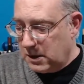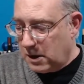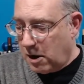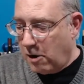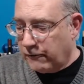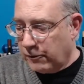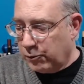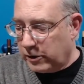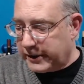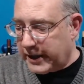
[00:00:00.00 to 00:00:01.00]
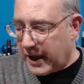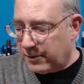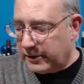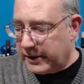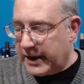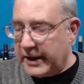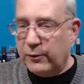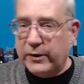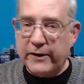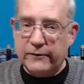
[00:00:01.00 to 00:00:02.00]
Overbrook Cabernet,
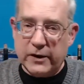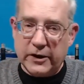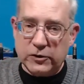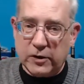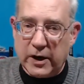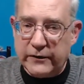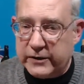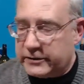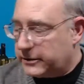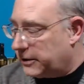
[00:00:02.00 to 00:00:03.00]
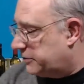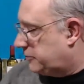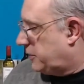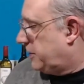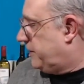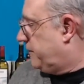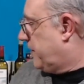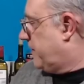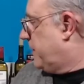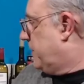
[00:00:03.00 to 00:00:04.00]
we have not tried this, and do I even
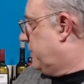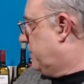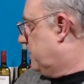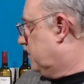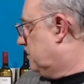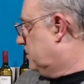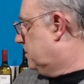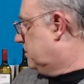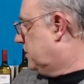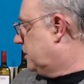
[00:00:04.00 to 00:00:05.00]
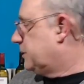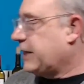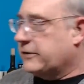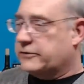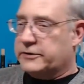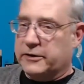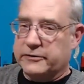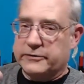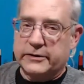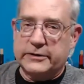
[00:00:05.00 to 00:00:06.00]
have that here? It's
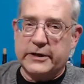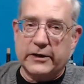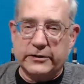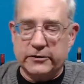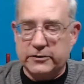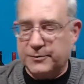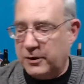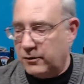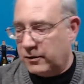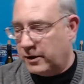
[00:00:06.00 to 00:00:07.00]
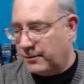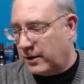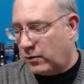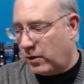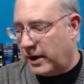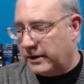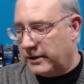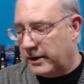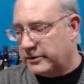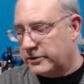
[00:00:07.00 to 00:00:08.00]
downstairs. It's downstairs in my wine
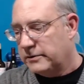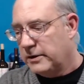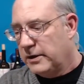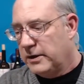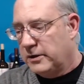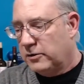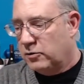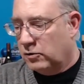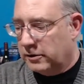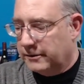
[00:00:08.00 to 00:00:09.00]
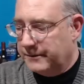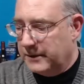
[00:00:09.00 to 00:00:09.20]
cooler.